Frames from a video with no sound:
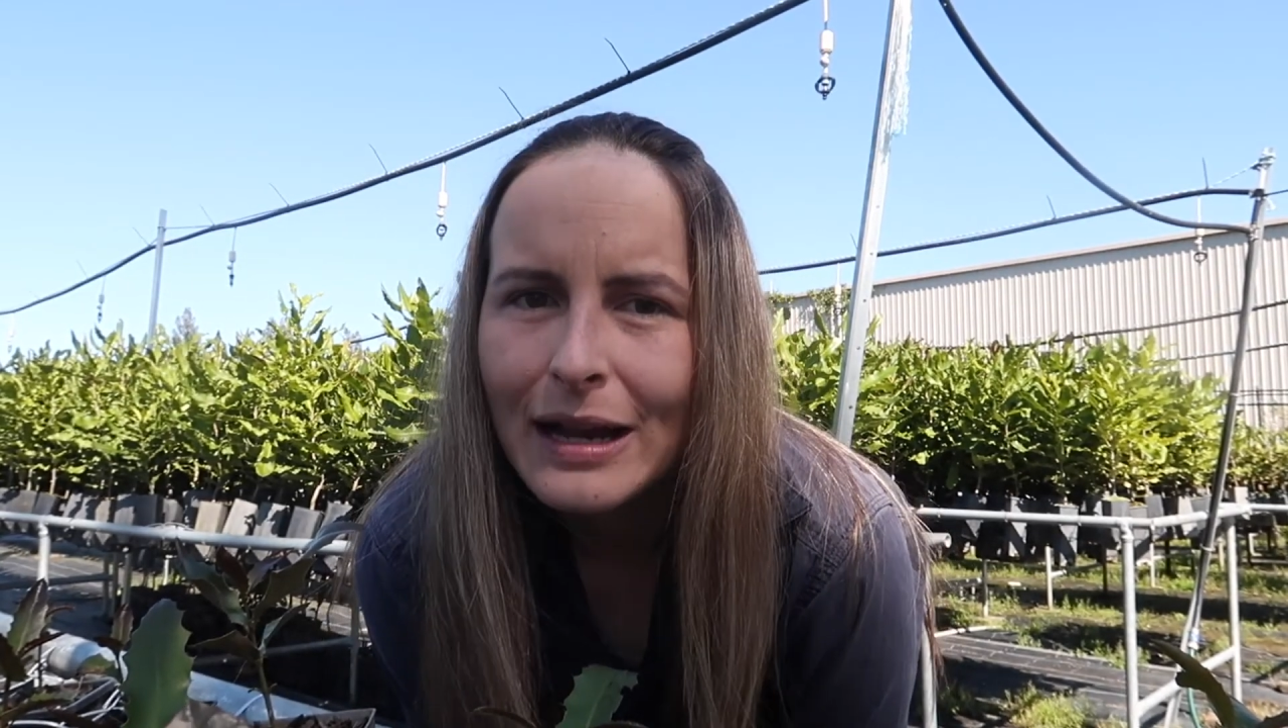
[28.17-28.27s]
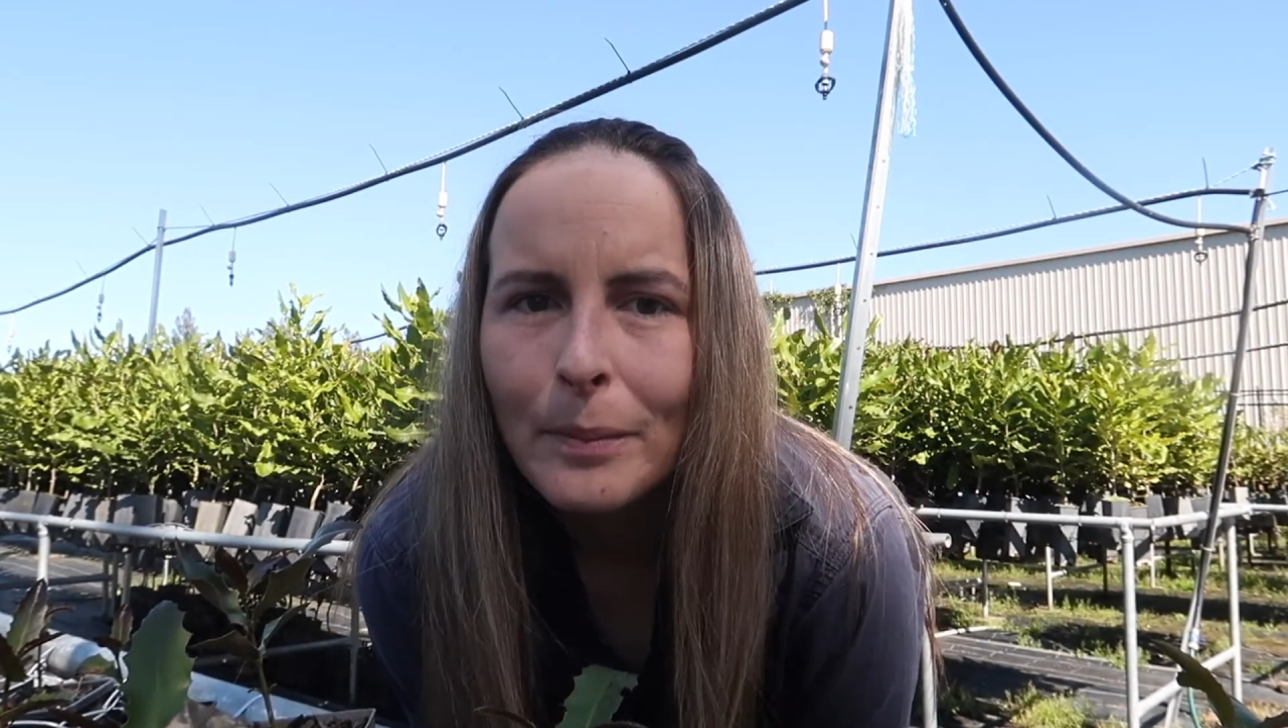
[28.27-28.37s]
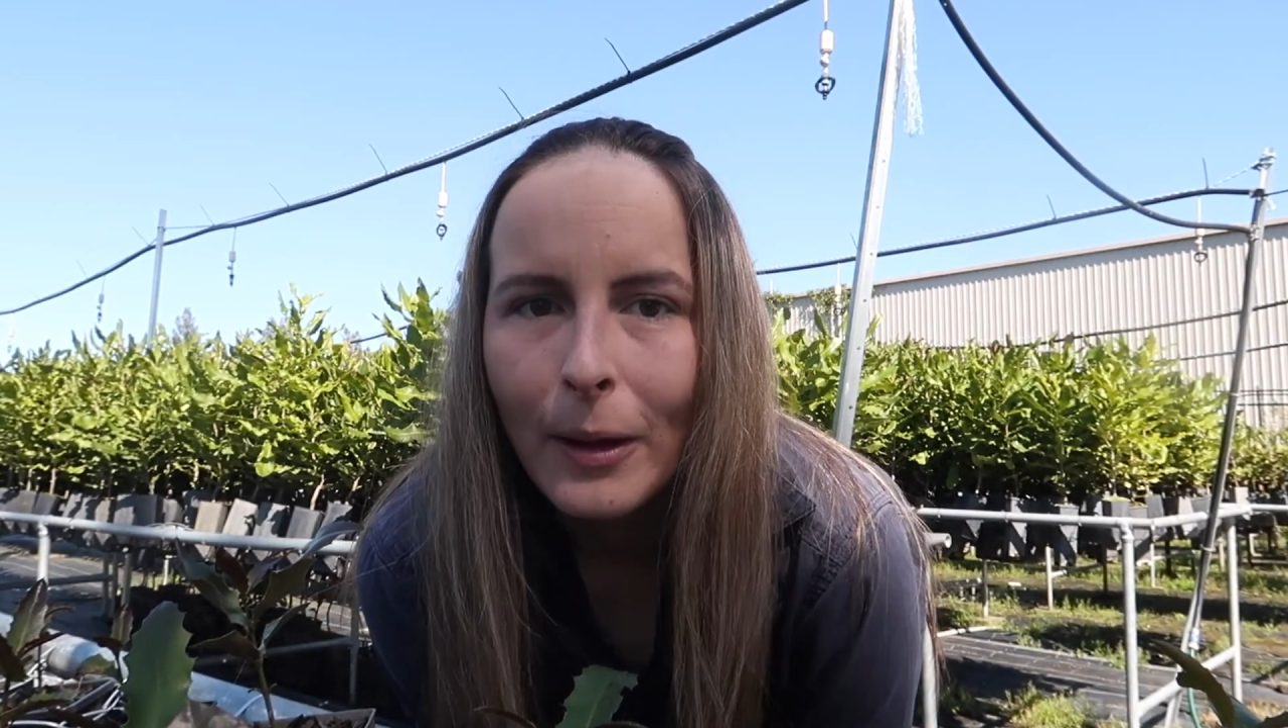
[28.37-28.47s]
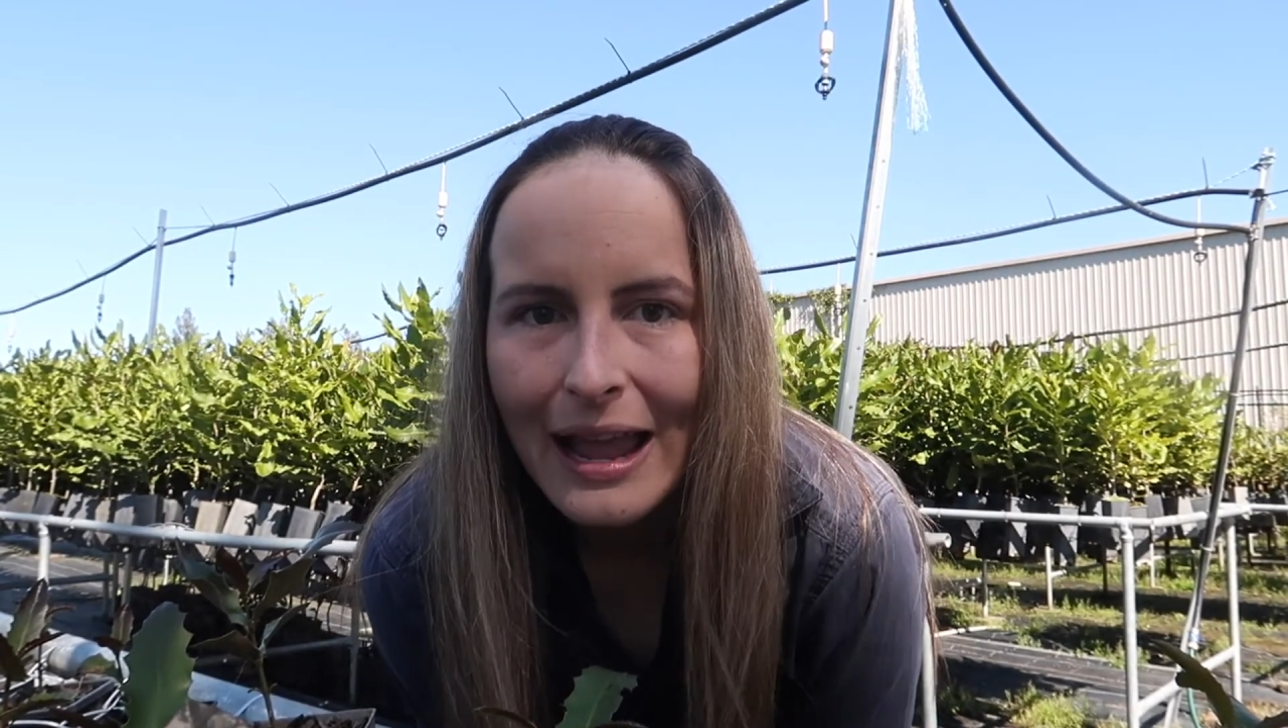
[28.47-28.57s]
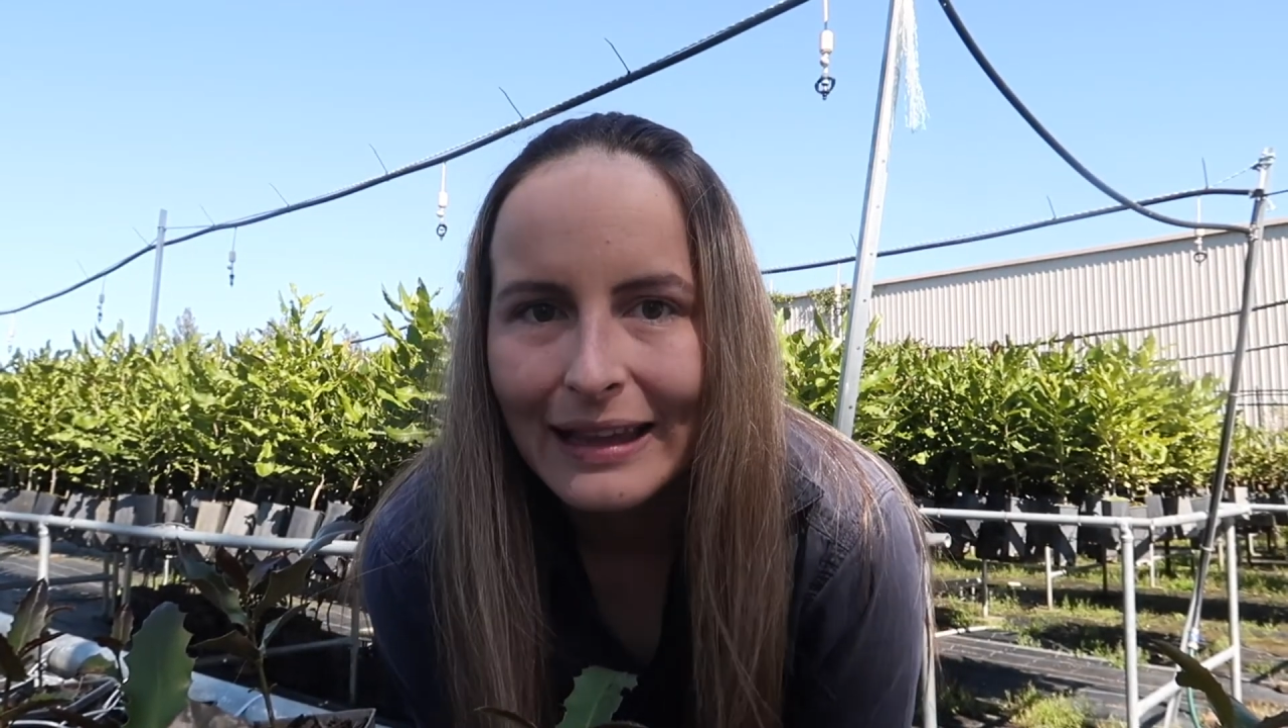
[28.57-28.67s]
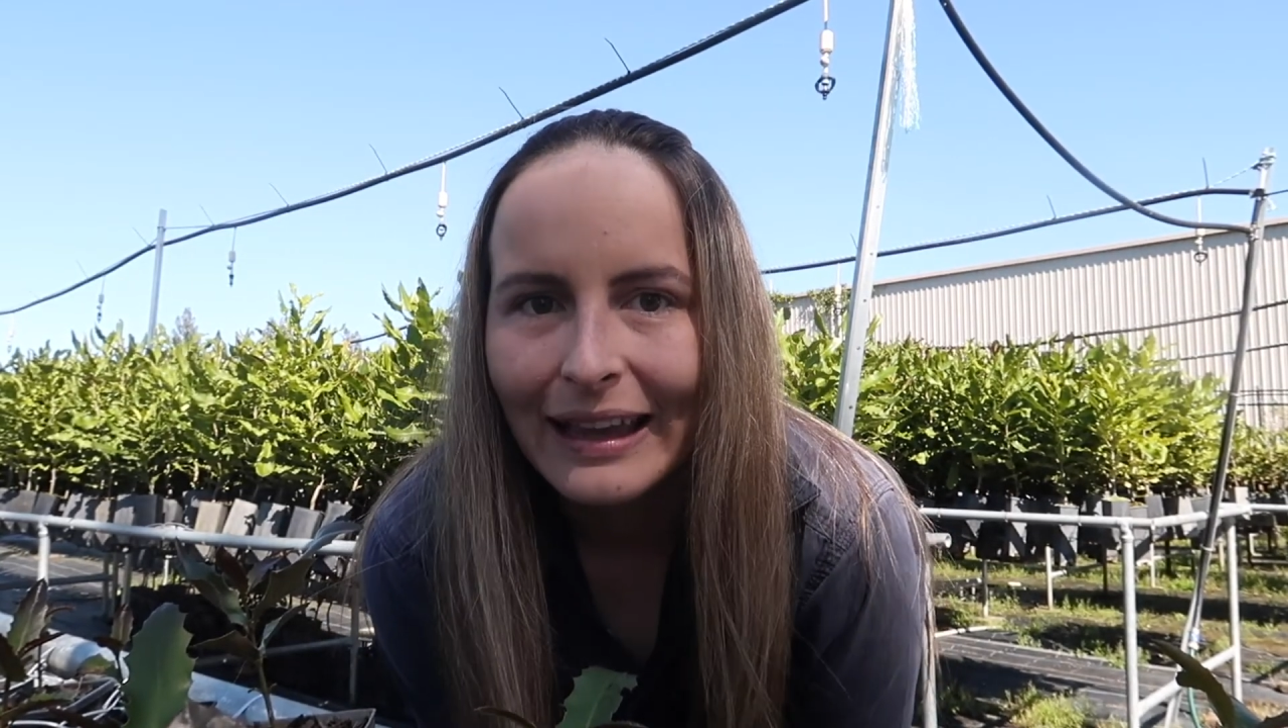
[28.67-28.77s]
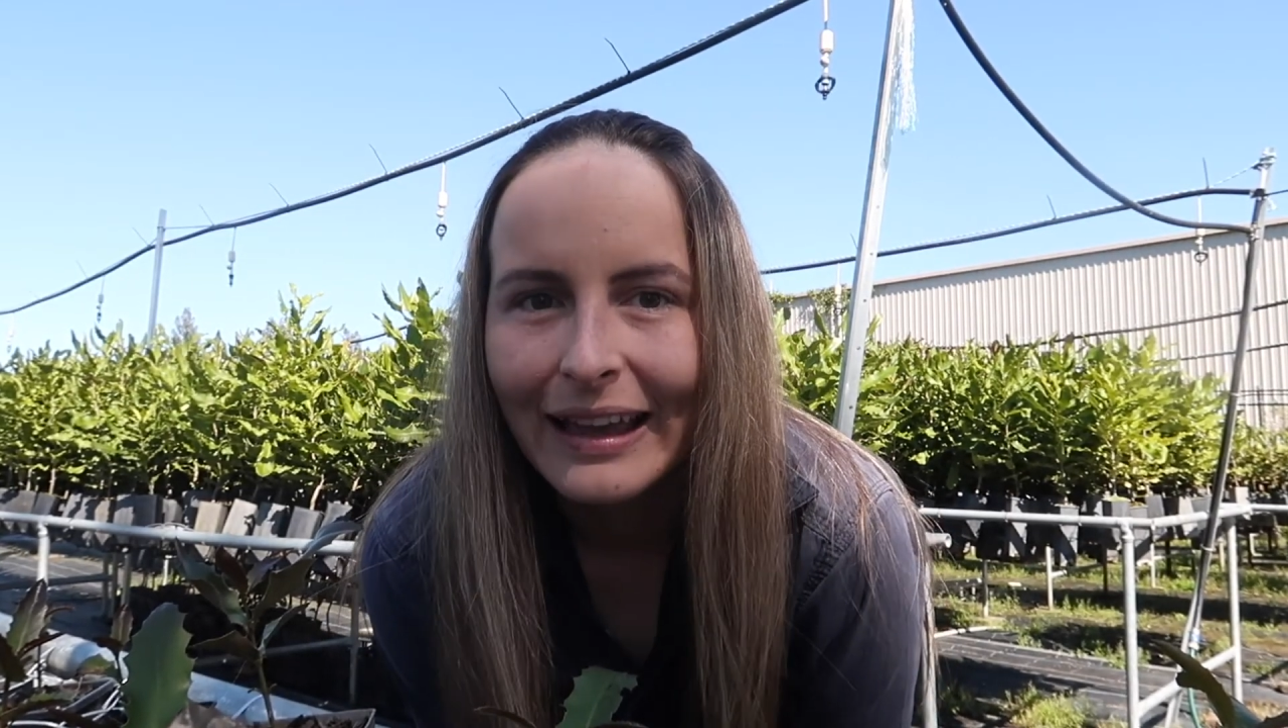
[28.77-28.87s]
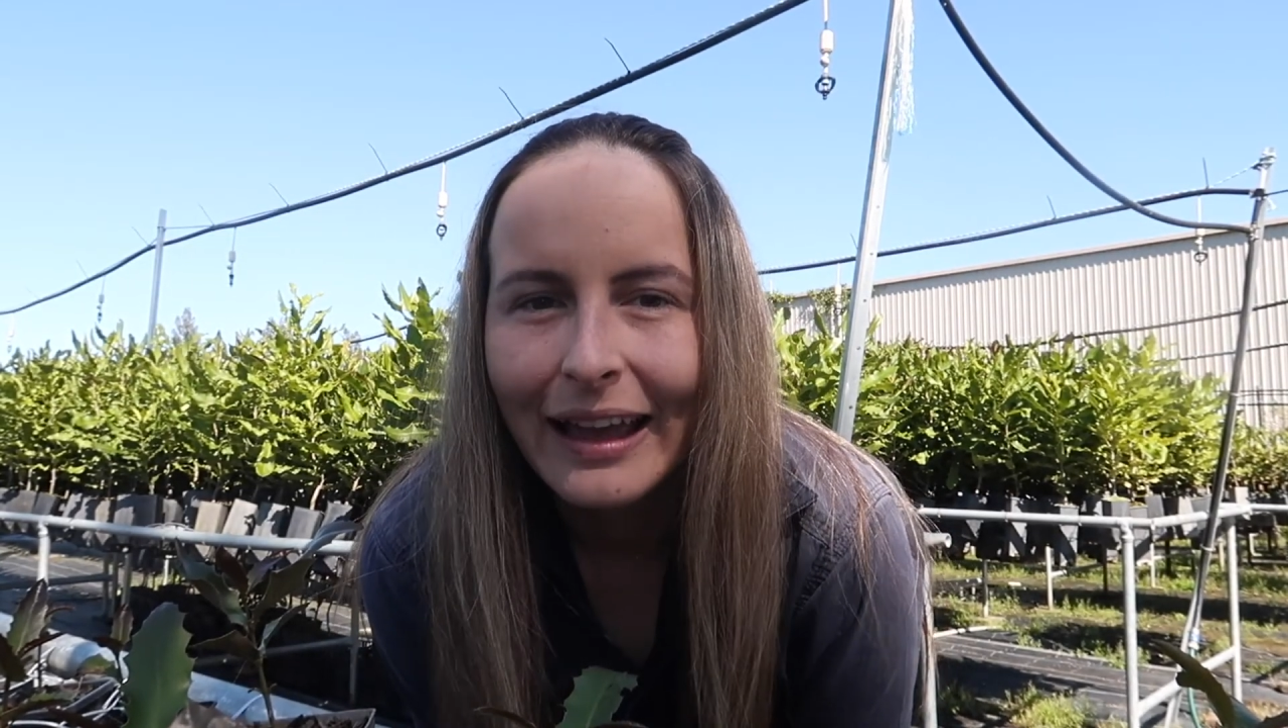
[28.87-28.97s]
up buying our